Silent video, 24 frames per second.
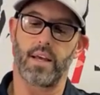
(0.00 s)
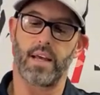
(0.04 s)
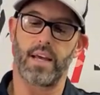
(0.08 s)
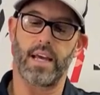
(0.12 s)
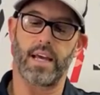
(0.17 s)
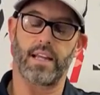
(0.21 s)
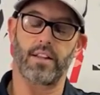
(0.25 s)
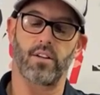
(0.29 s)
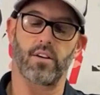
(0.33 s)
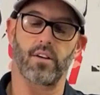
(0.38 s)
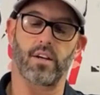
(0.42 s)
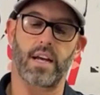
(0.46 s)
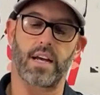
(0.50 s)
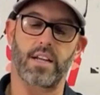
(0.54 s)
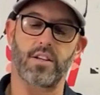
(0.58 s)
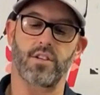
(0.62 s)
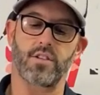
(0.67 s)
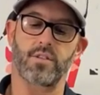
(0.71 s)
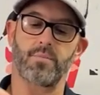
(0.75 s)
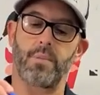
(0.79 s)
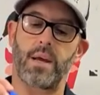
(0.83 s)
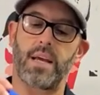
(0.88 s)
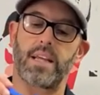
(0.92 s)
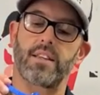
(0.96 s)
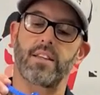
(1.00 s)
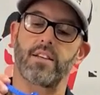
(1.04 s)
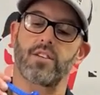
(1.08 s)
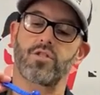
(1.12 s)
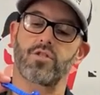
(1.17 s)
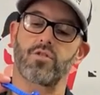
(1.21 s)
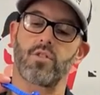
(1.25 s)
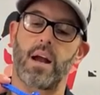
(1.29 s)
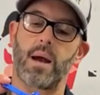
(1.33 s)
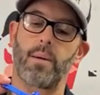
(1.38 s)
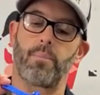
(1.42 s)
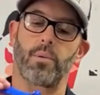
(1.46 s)
And look, I just made this
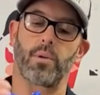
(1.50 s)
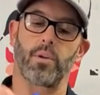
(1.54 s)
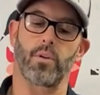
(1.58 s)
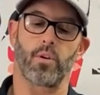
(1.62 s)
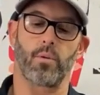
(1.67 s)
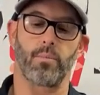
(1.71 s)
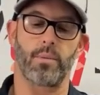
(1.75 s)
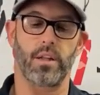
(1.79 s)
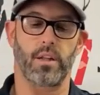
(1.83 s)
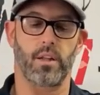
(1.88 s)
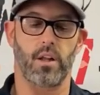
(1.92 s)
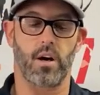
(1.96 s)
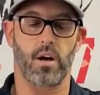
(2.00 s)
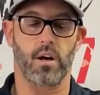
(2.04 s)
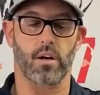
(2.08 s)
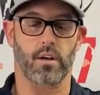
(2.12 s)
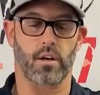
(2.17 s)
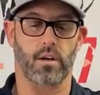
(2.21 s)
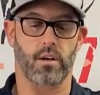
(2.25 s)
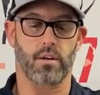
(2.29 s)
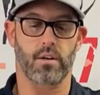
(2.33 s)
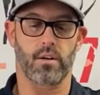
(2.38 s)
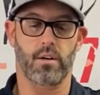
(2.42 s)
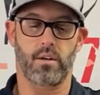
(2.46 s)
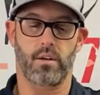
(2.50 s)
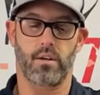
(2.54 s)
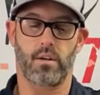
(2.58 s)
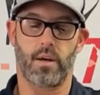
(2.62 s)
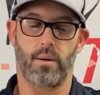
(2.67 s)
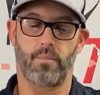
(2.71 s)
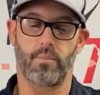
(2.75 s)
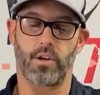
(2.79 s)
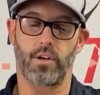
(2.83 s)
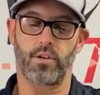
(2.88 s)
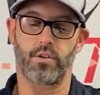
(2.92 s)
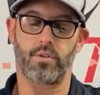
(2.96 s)
strap a little bit longer. I'm
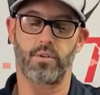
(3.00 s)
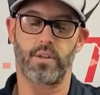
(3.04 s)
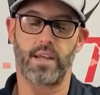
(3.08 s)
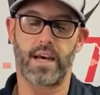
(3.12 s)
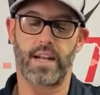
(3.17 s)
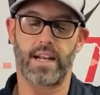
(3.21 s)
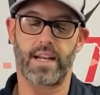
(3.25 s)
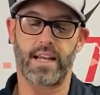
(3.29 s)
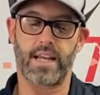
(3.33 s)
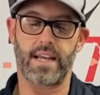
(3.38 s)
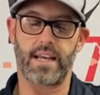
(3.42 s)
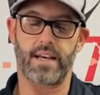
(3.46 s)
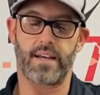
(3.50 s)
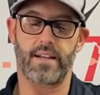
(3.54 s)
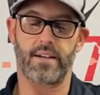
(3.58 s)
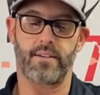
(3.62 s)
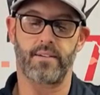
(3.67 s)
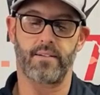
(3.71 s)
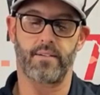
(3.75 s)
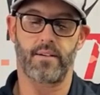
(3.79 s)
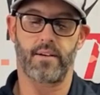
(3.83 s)
going to do that again.